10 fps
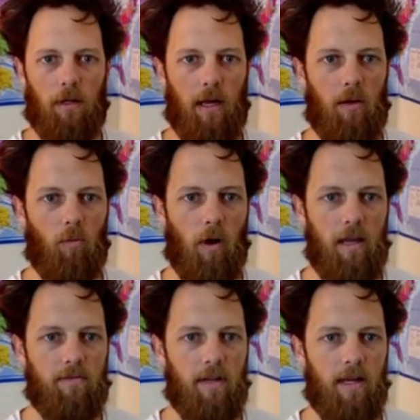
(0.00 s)
and
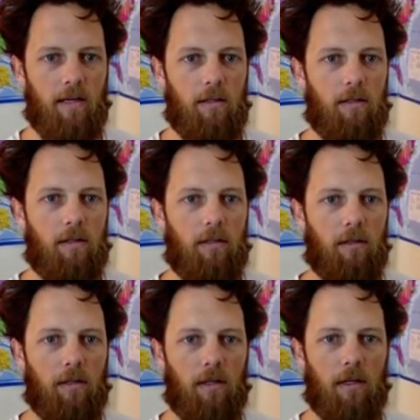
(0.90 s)
WaveNet.
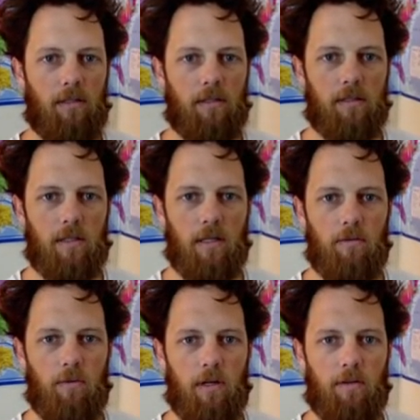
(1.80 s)
Let's see if
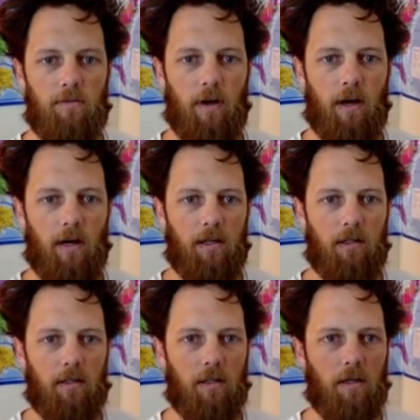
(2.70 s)
we can
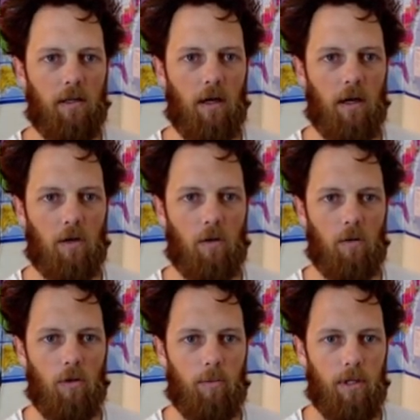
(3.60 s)
find a cool
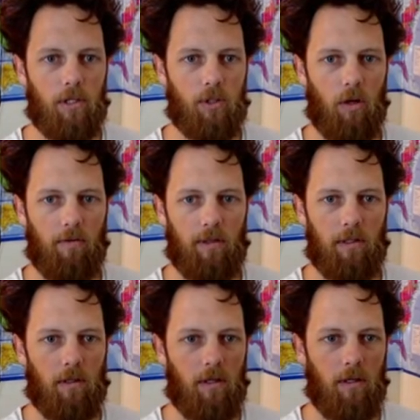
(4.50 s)
little picture of it.
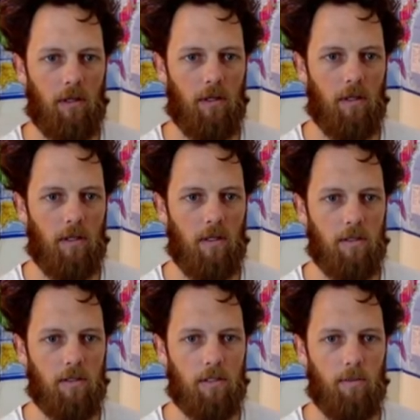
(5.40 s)

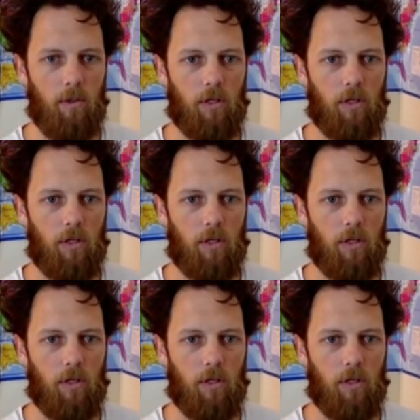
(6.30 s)
This is the most